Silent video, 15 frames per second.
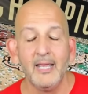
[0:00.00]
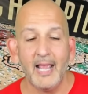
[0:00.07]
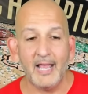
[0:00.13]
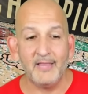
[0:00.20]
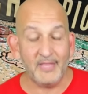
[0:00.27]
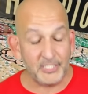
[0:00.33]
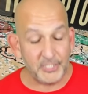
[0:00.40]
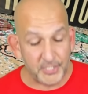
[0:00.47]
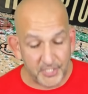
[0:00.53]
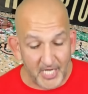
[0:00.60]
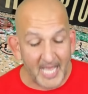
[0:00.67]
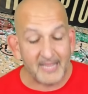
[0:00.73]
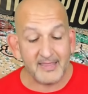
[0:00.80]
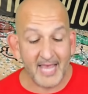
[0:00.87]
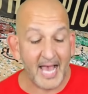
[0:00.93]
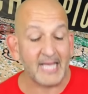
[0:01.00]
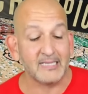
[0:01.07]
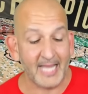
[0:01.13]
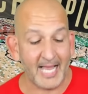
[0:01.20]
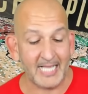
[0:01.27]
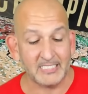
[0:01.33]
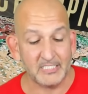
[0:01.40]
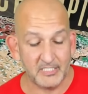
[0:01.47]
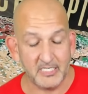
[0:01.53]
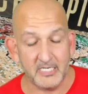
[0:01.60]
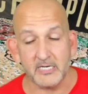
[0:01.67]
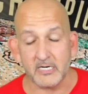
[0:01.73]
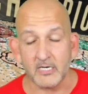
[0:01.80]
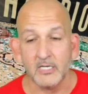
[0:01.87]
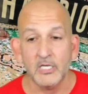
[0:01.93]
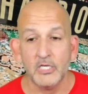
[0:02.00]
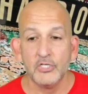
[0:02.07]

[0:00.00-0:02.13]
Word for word: And they shed that last year,